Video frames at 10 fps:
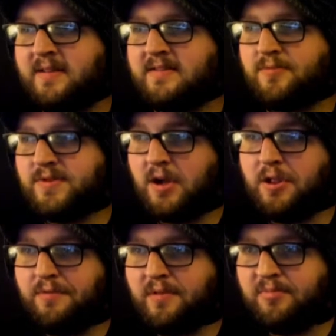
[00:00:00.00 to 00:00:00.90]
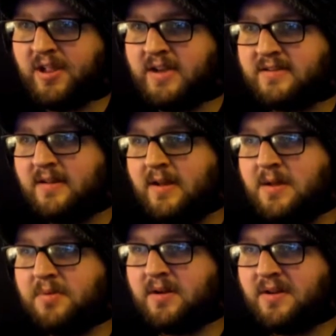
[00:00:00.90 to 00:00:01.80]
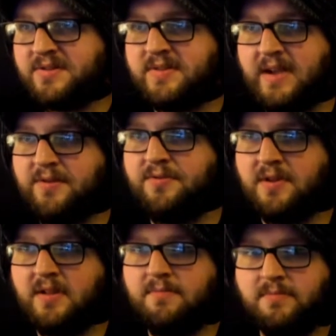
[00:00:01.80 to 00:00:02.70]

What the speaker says: because it was all over the place, but it also sounded really,